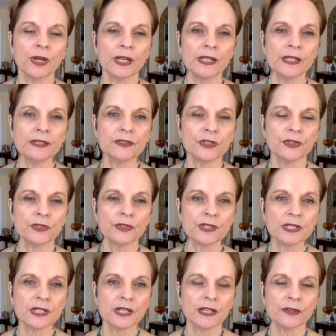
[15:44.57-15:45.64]
and your
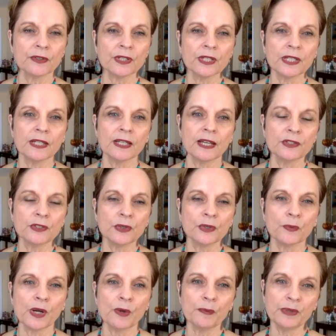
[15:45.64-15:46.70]
integrity and your
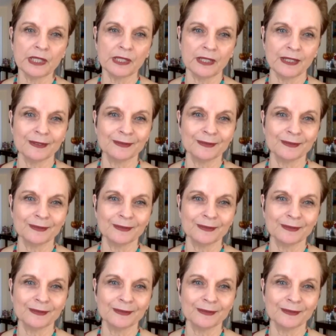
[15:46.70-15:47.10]
well-being.